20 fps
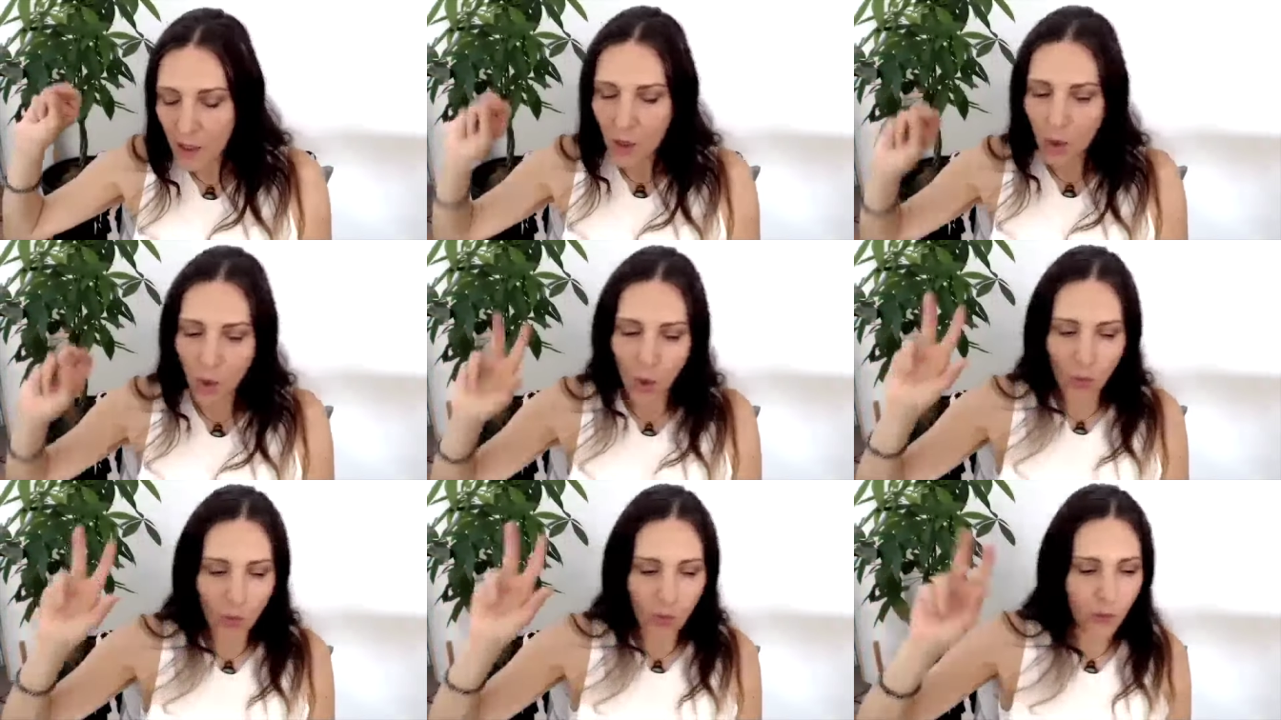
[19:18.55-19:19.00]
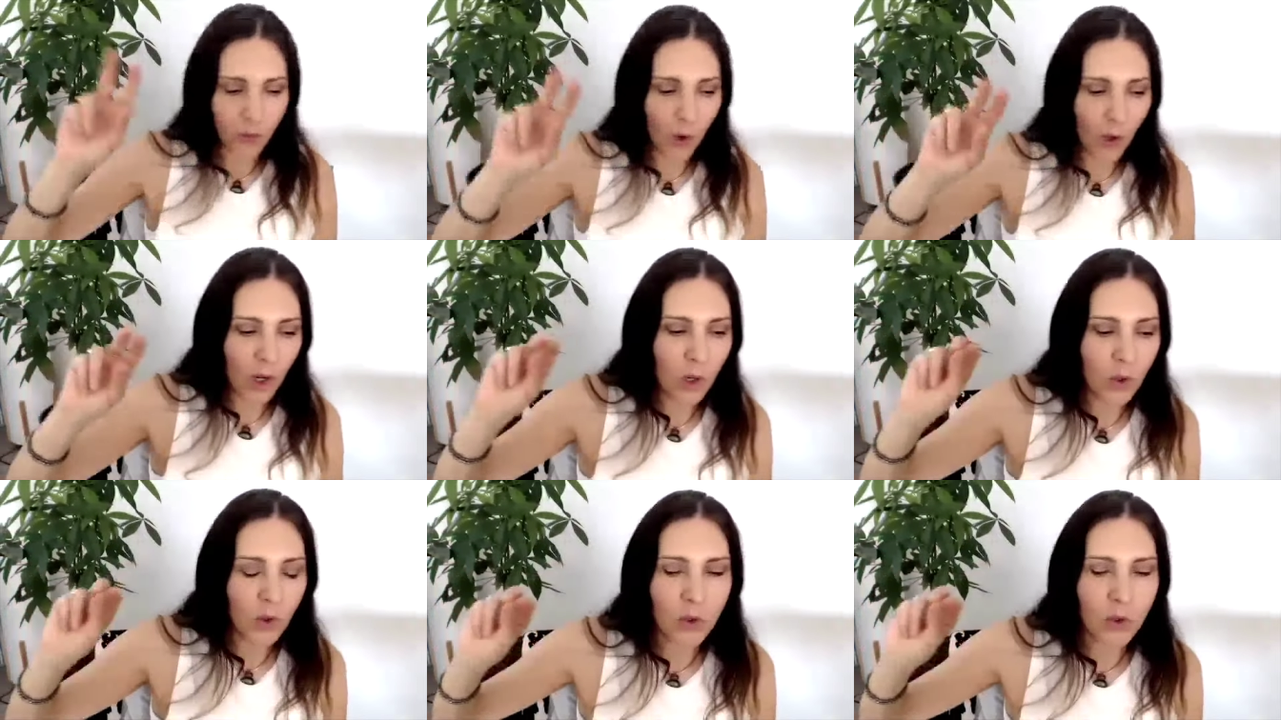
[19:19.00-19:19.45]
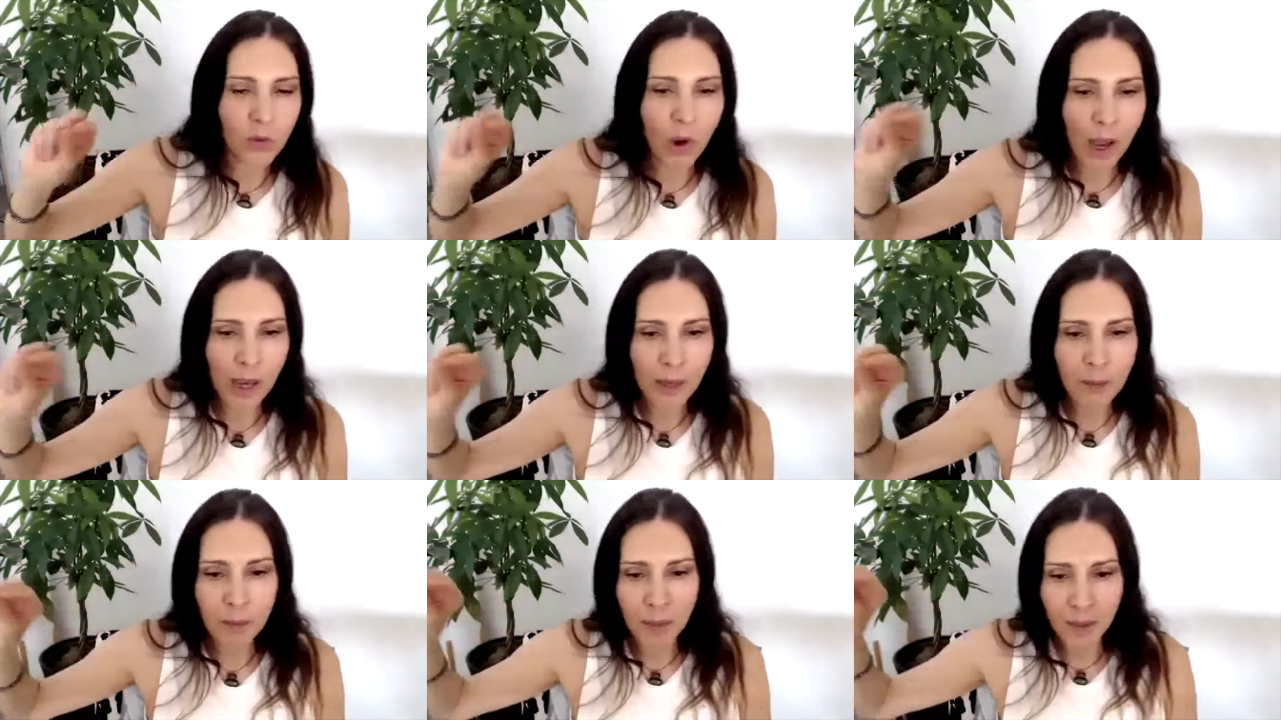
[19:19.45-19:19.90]
or follow the
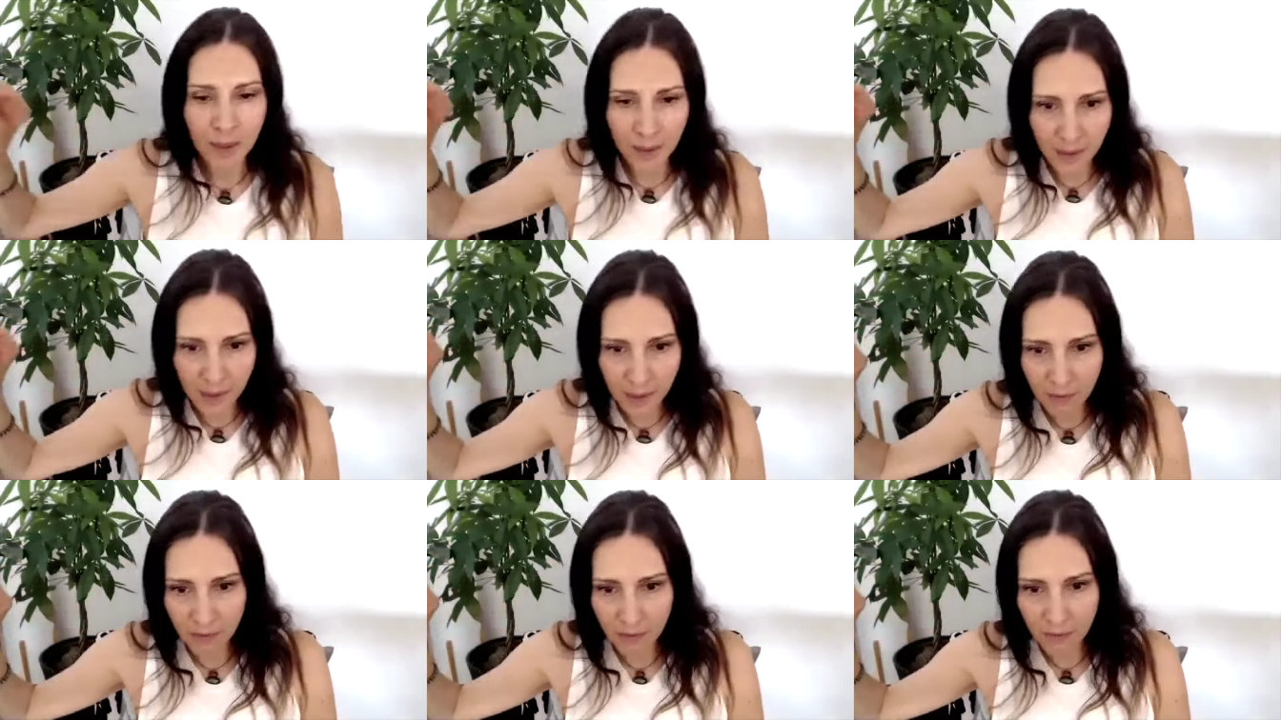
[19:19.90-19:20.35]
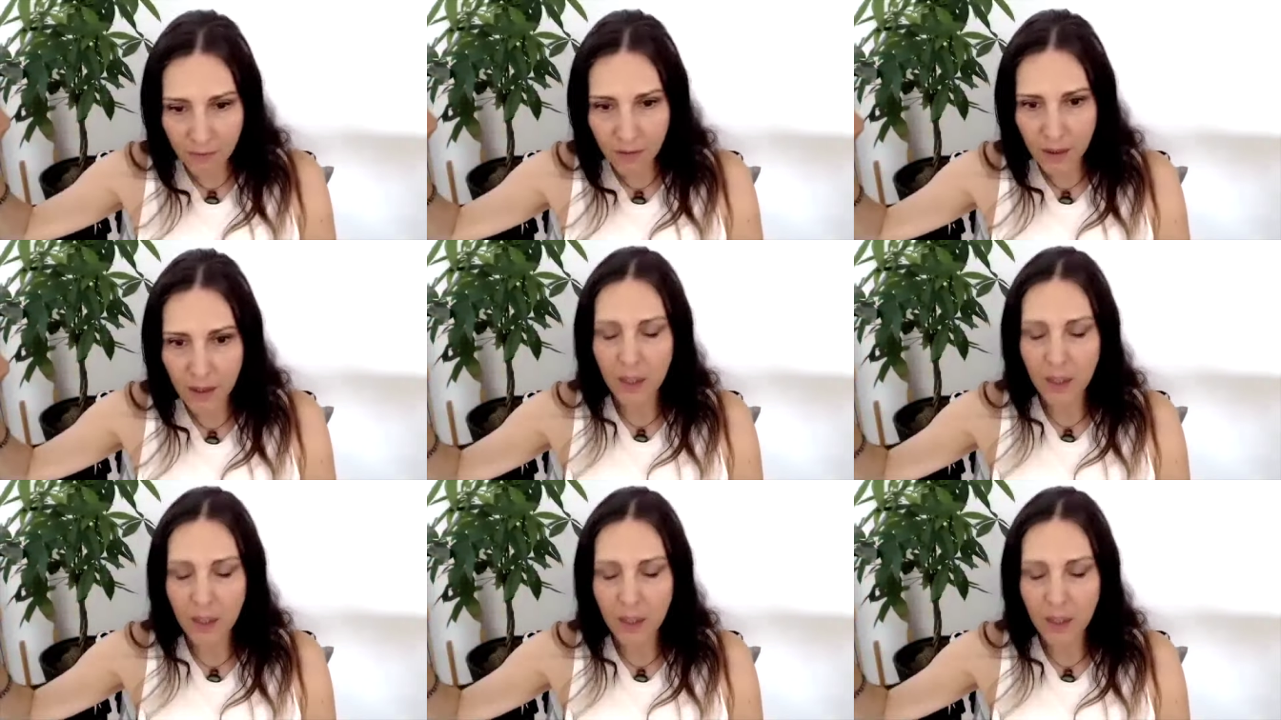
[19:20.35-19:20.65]
right belief